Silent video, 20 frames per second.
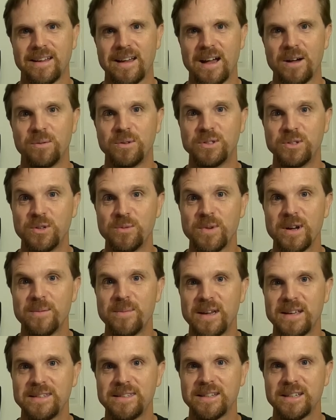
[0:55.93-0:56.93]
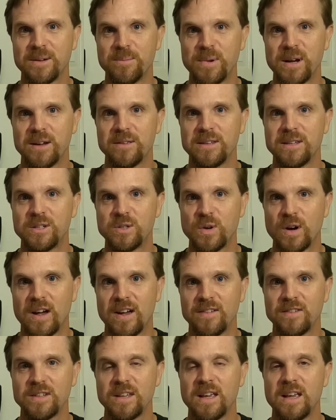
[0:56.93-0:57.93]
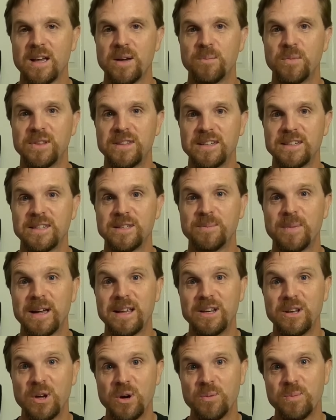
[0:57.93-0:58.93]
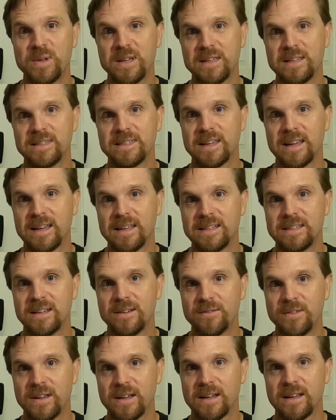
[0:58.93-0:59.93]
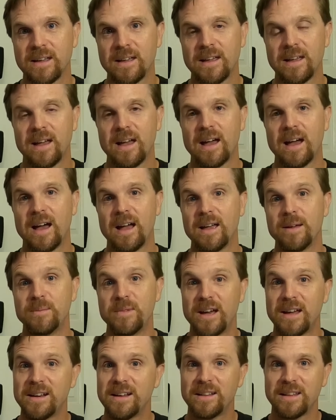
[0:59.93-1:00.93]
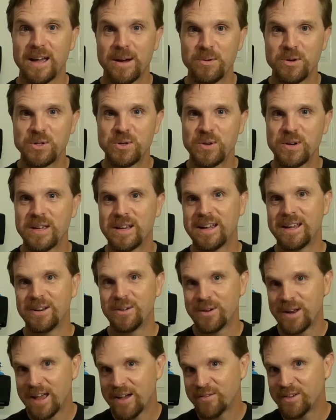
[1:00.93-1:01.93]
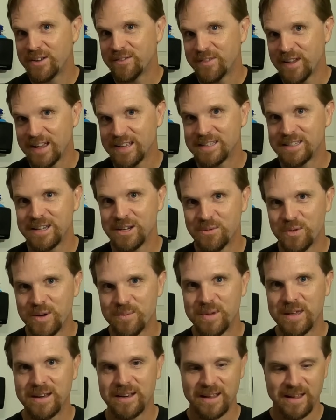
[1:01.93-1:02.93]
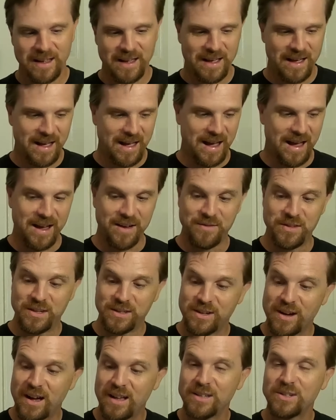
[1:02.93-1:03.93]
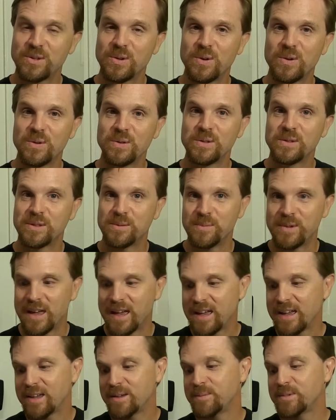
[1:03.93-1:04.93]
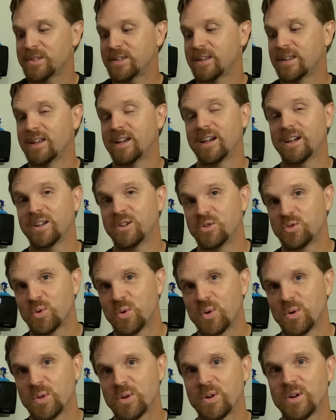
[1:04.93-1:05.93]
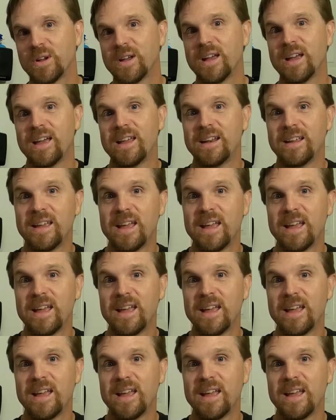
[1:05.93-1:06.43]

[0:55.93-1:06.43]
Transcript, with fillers: I will do my best to compare these drives, but this is by no means scientific. I am not in a laboratory and I don't have any fancy equipment. I have this console, some games, a controller, and